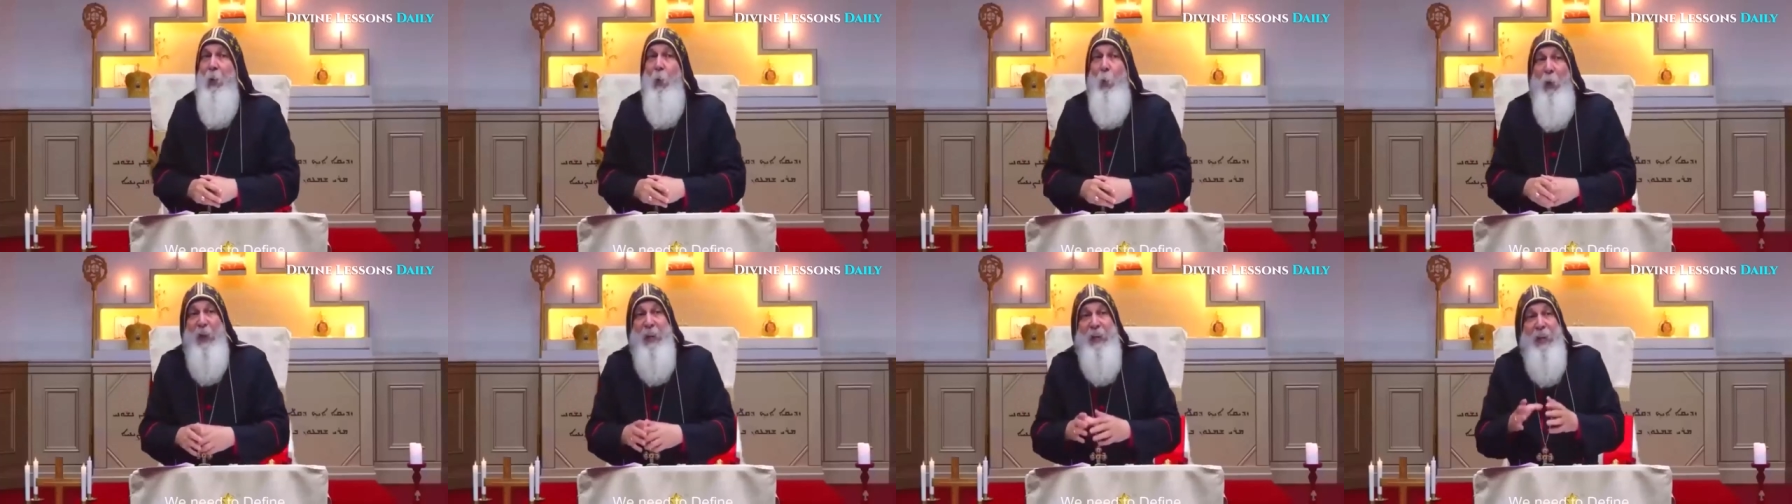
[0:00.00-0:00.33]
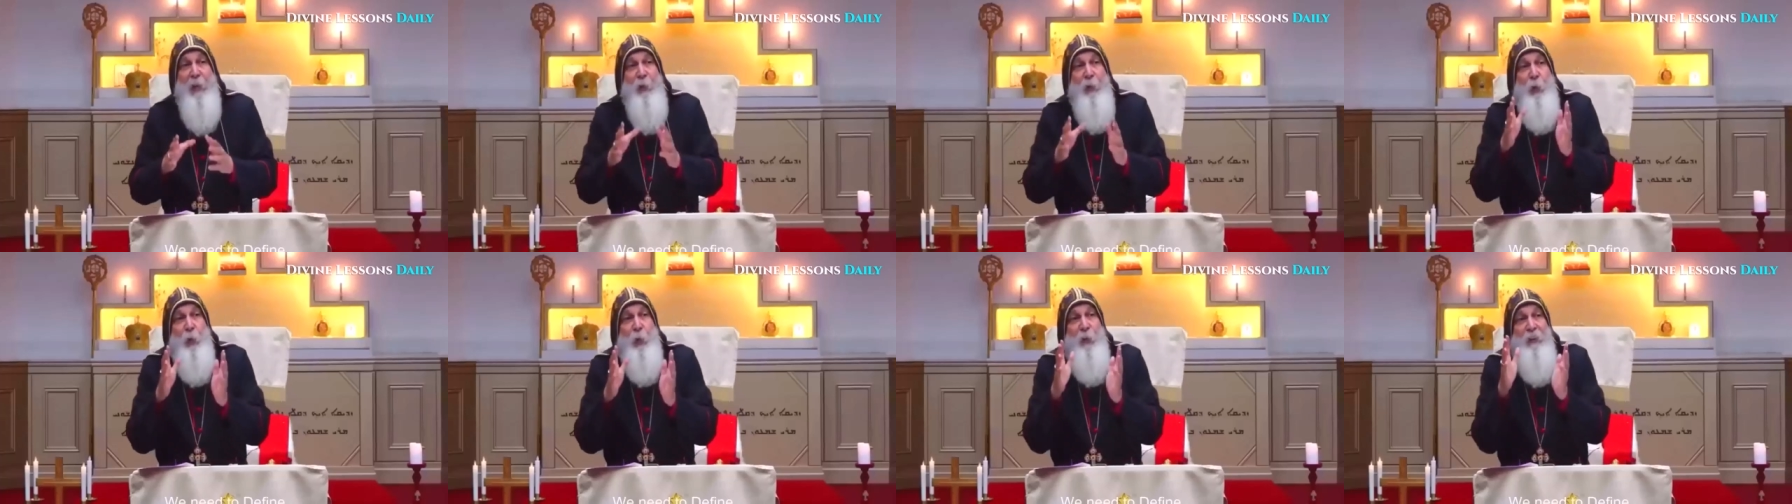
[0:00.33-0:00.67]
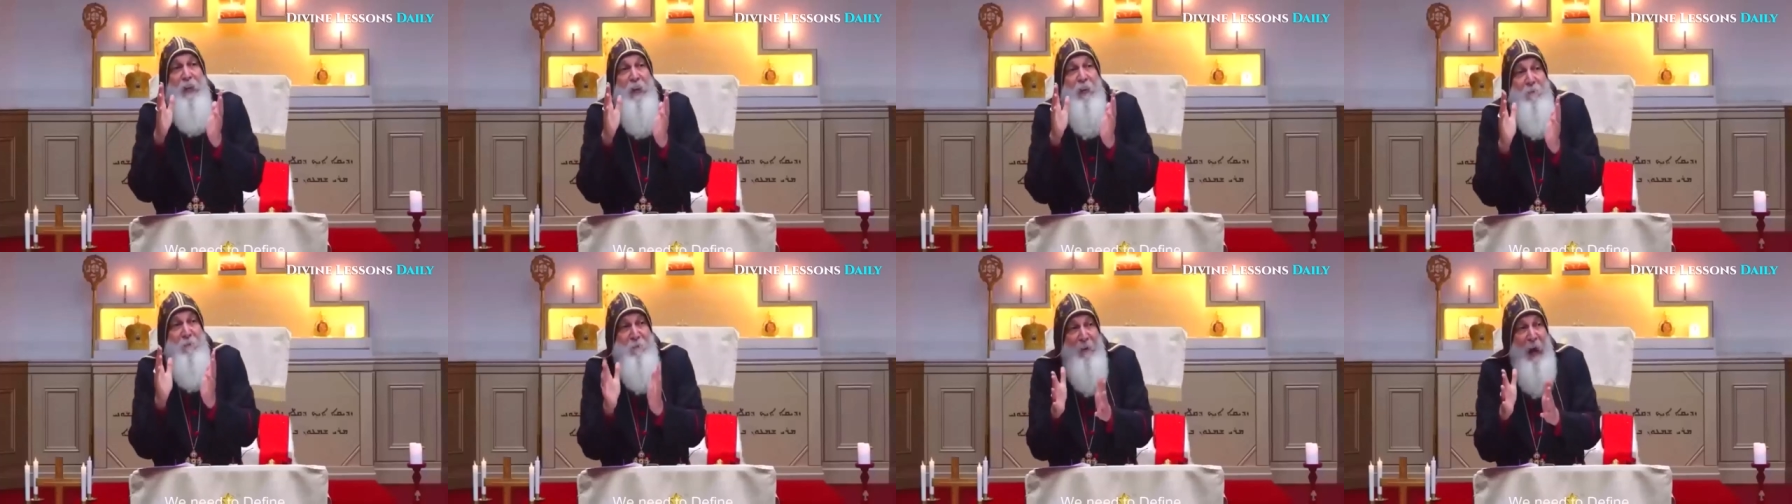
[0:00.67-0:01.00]
We need to
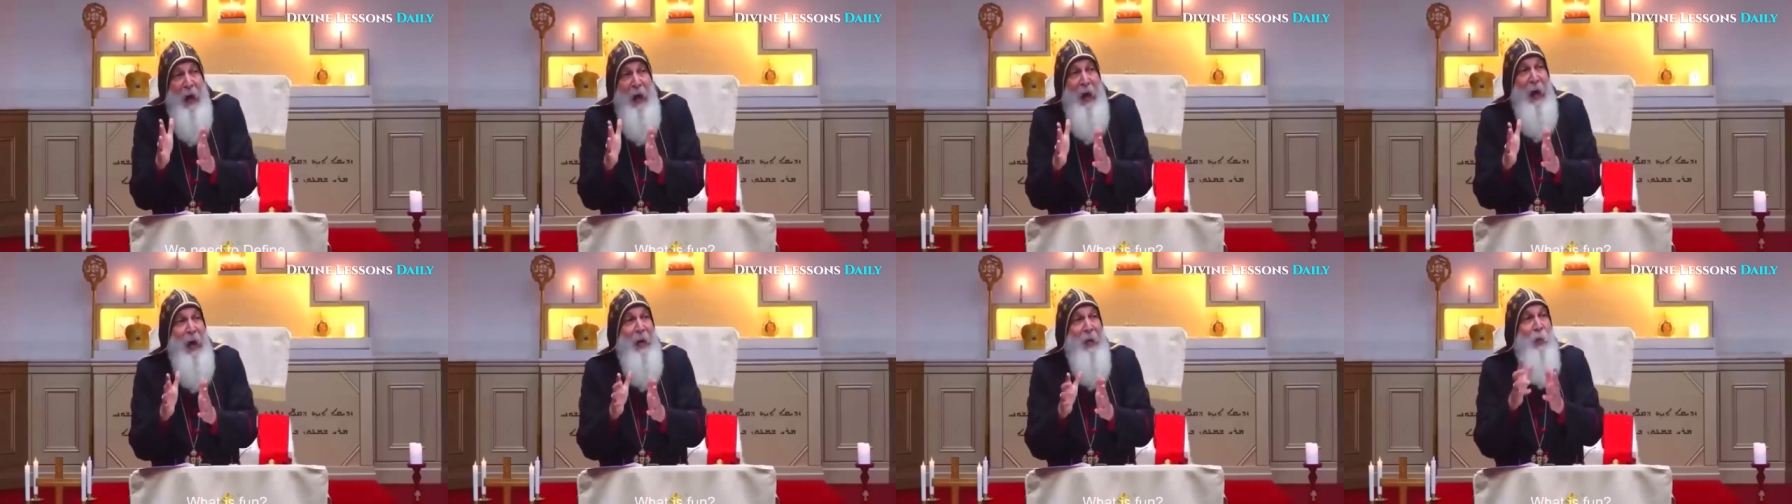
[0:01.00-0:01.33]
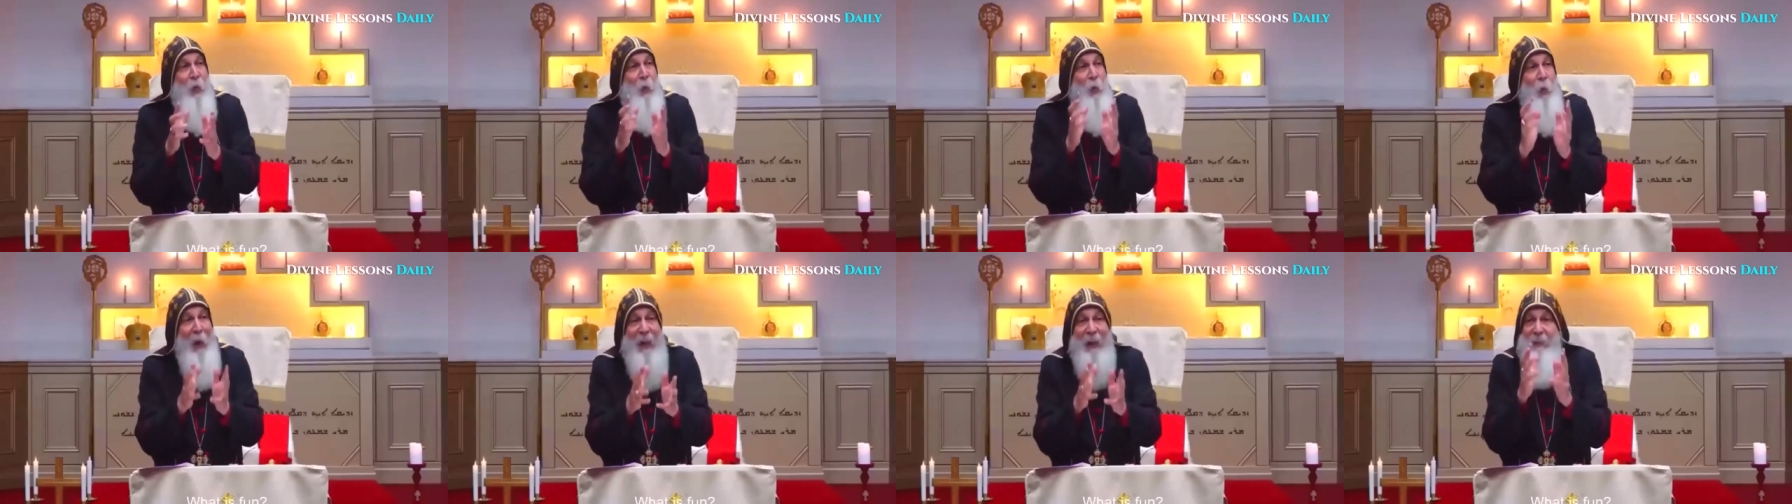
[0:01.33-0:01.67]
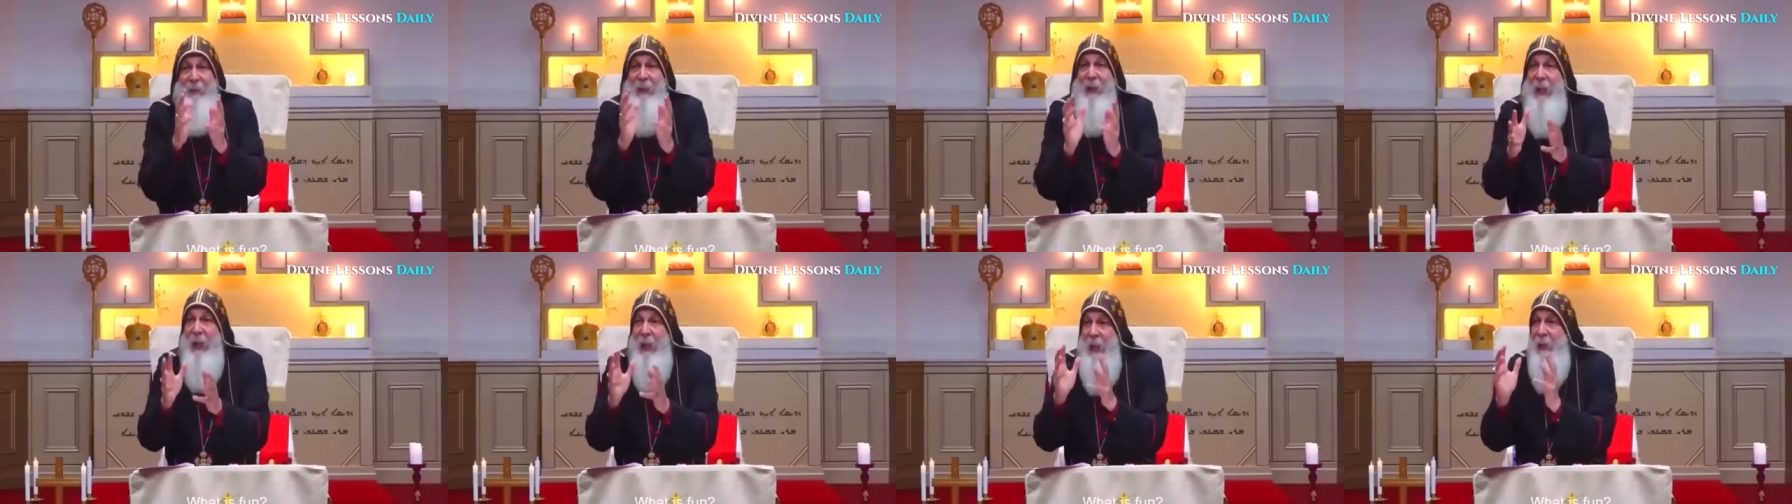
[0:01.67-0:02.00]
define
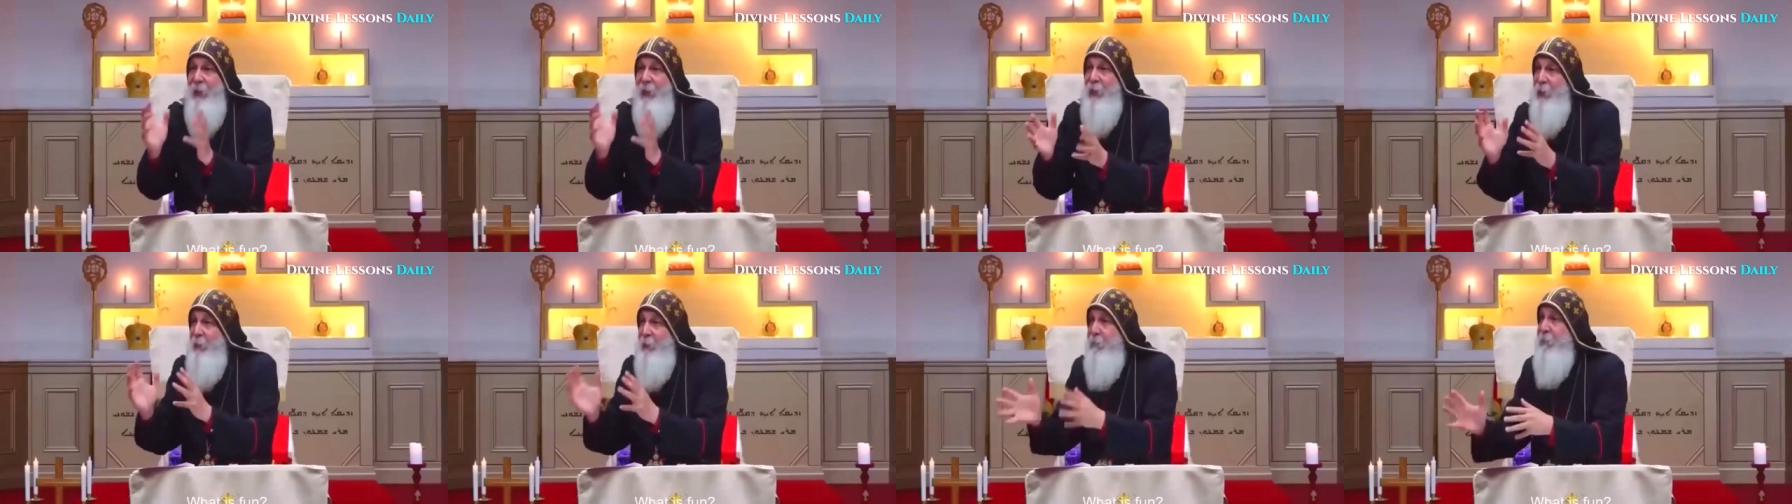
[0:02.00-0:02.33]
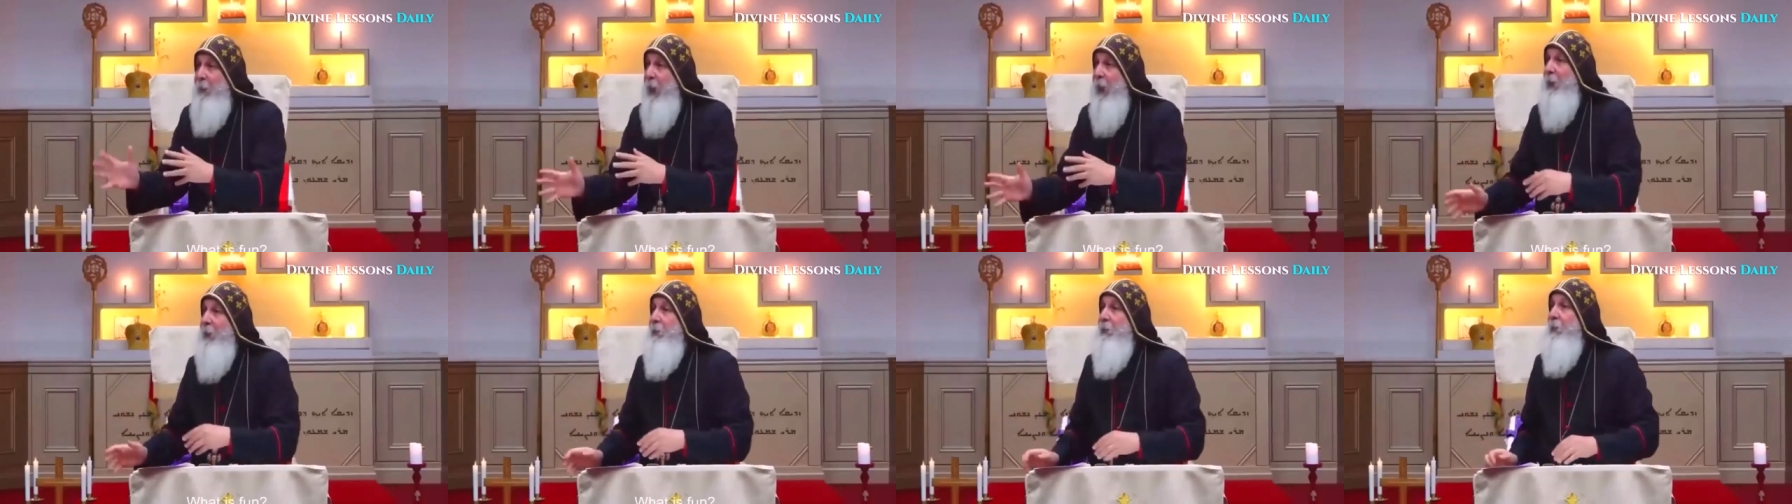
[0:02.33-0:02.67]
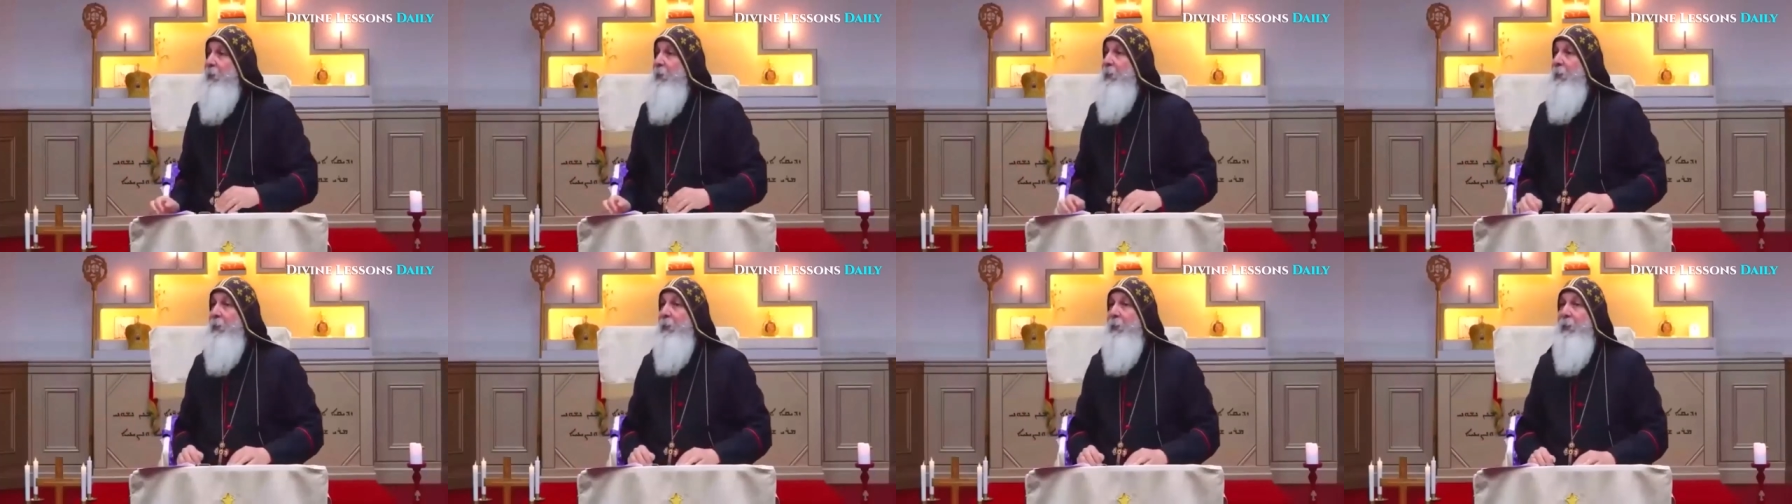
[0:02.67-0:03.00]
what is
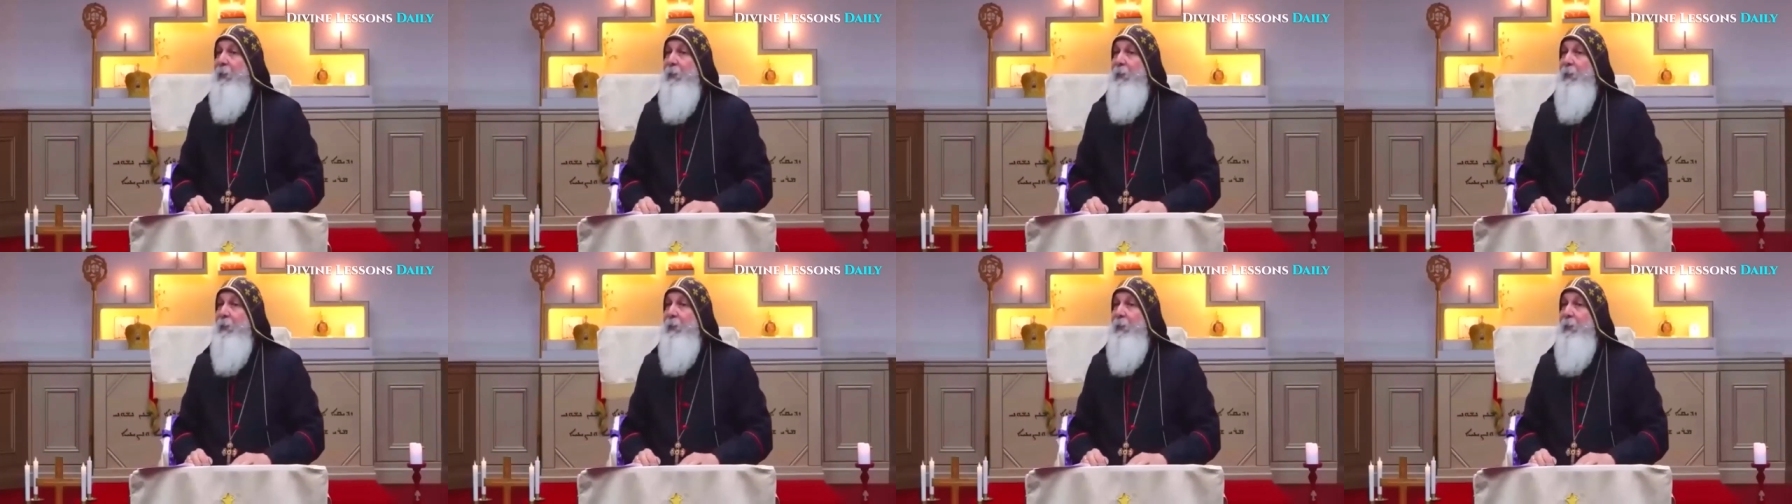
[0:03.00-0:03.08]
fun.